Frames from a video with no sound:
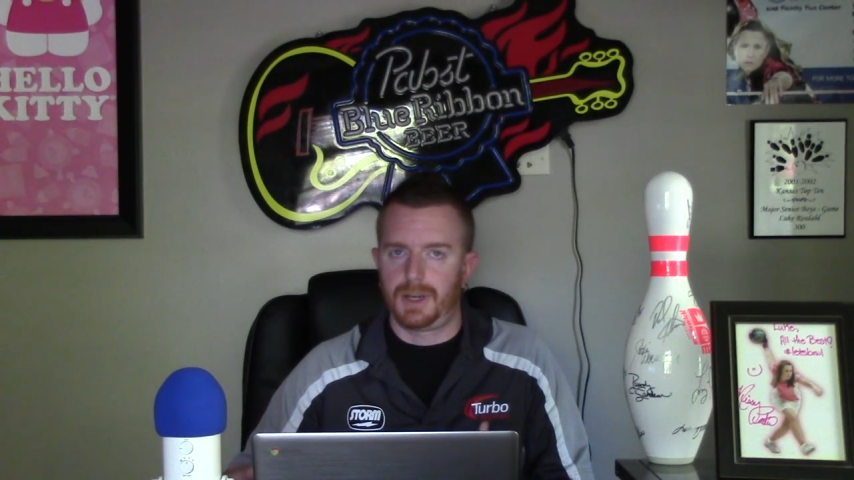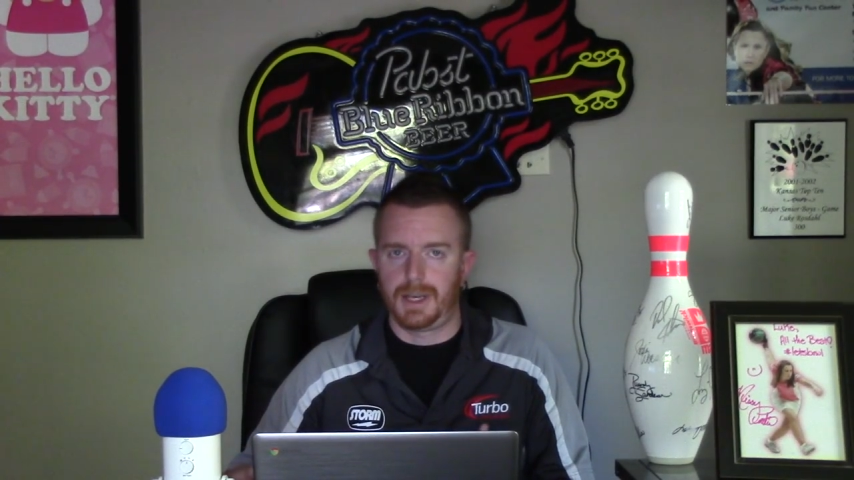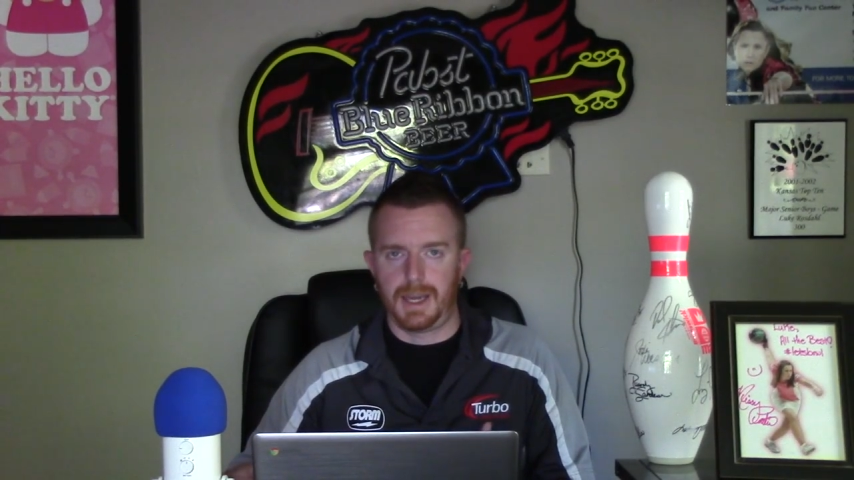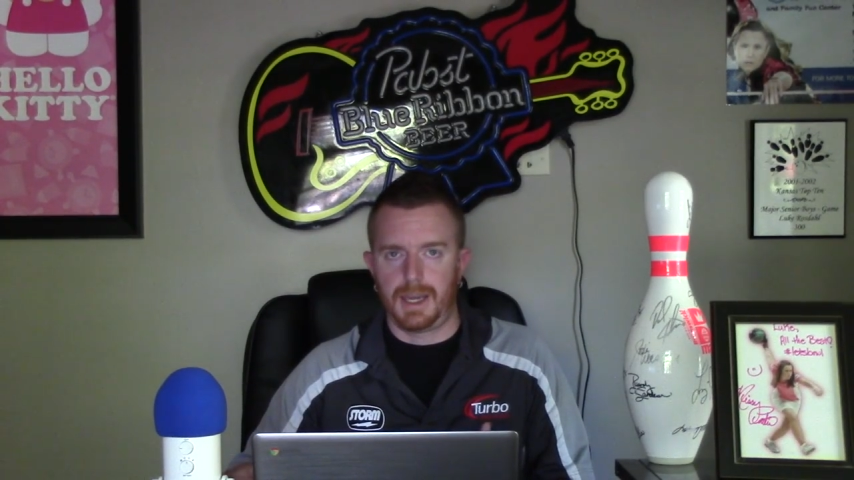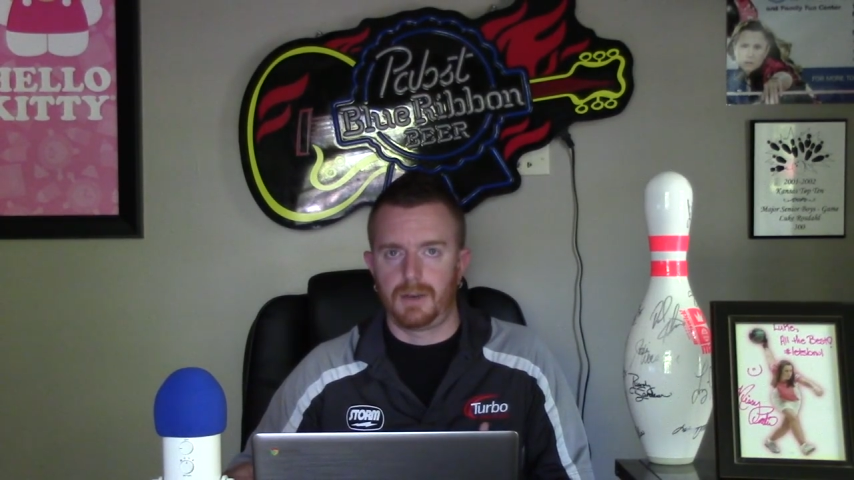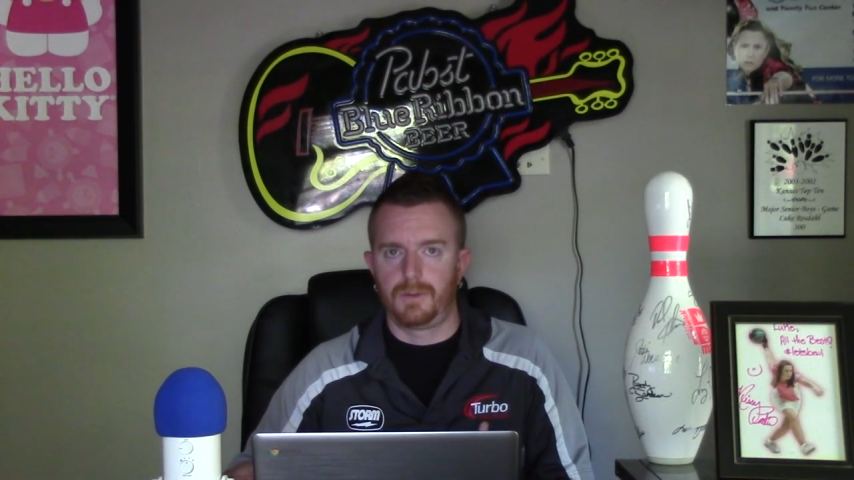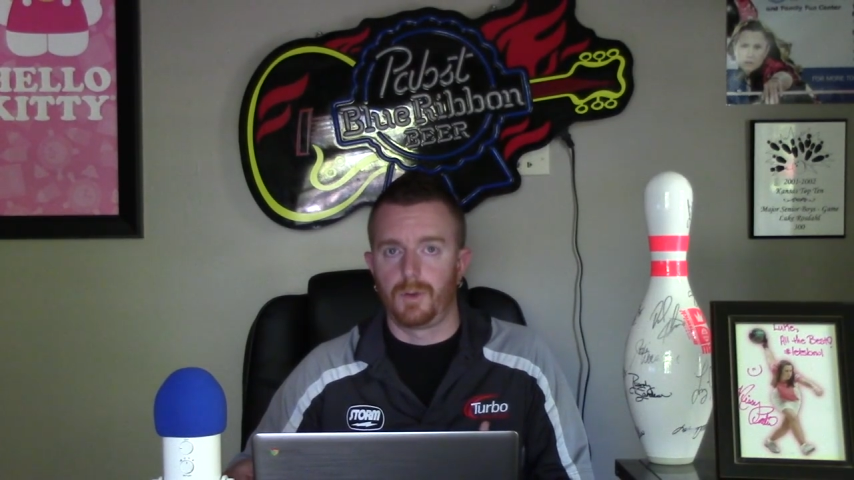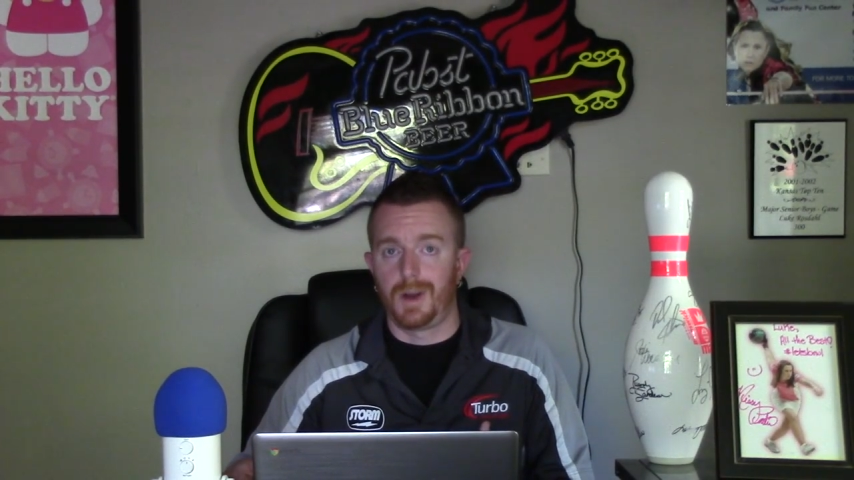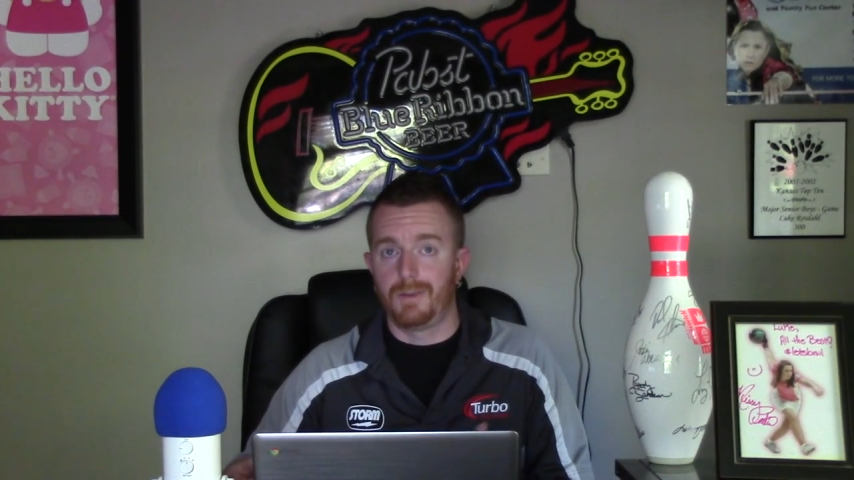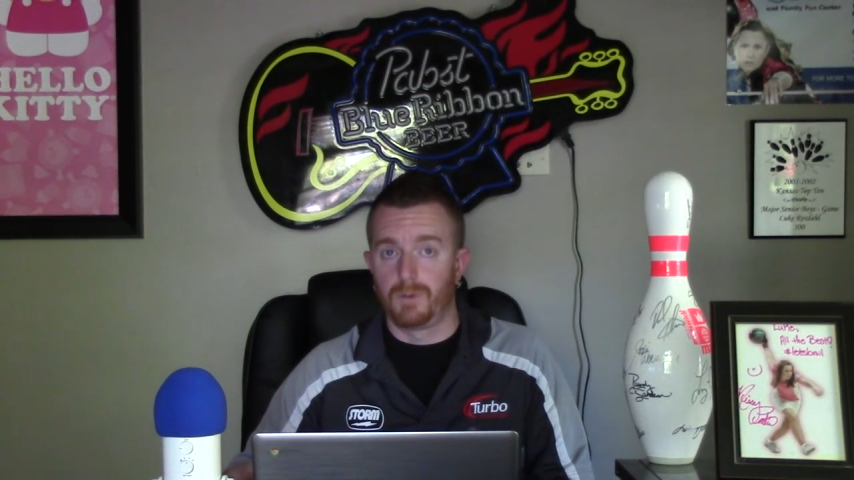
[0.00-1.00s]
that I can
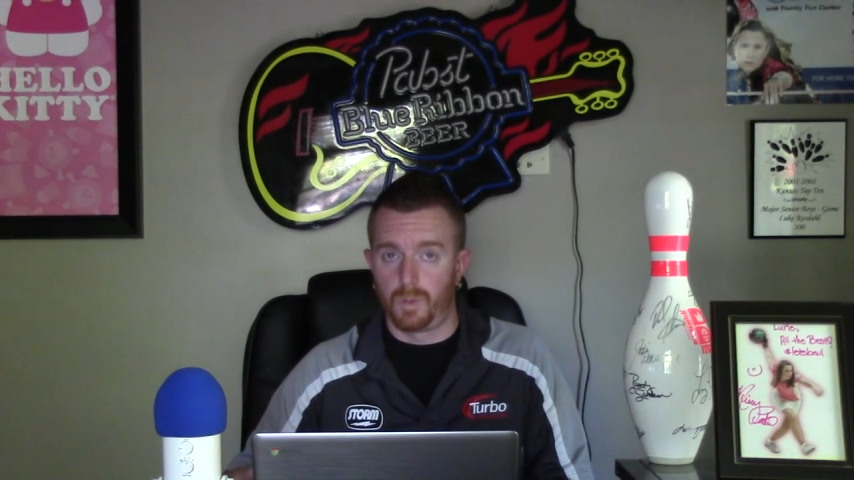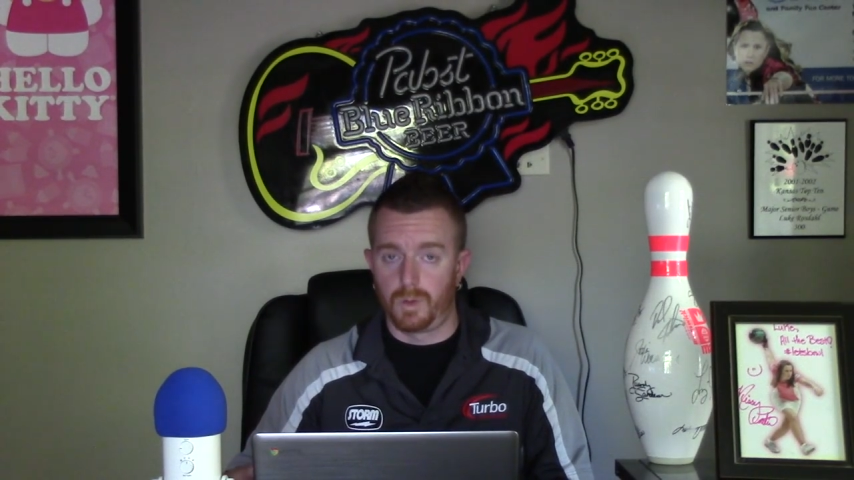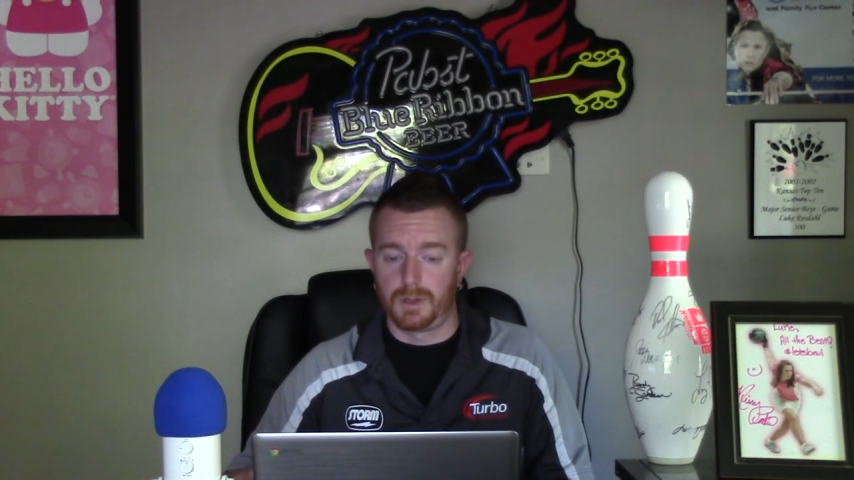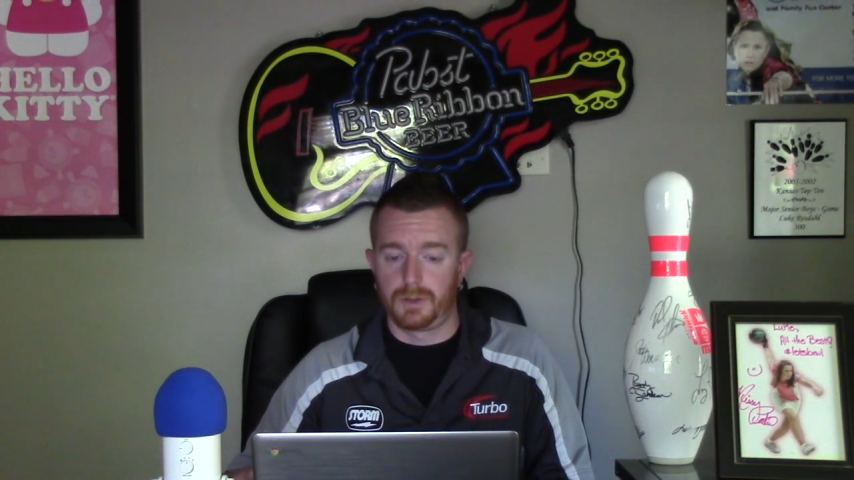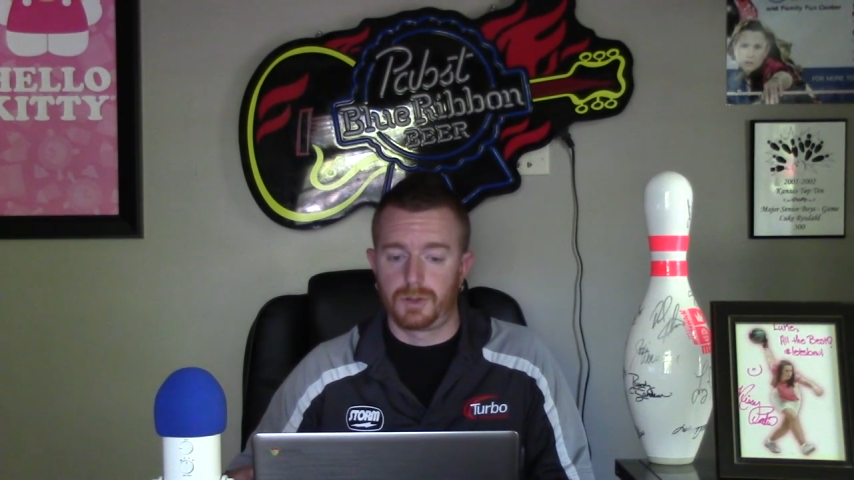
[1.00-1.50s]
for everyone.